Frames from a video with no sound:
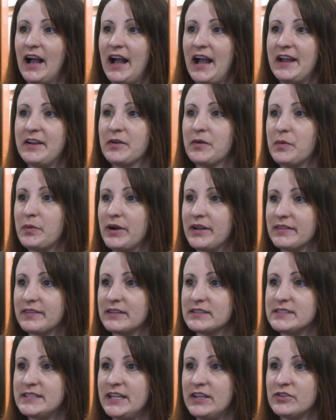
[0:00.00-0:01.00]
I don't want
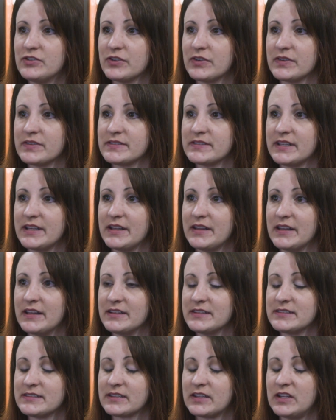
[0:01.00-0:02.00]
the teachers in
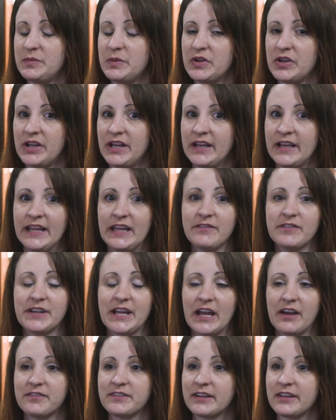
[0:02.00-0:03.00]
this community to even
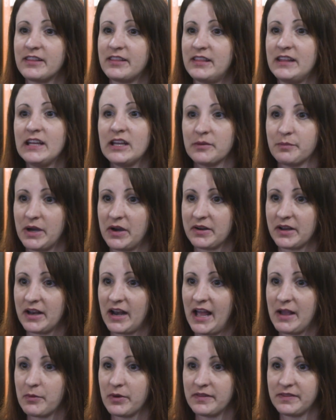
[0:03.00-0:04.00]
have to think about it.
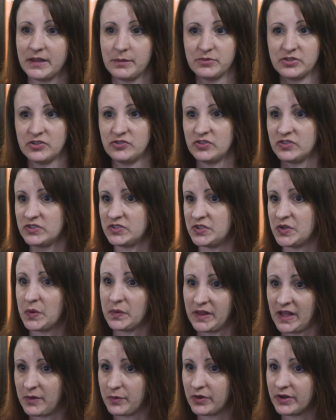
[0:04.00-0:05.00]
I want them to just know
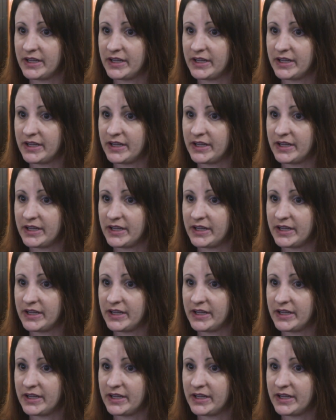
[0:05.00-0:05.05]
that we're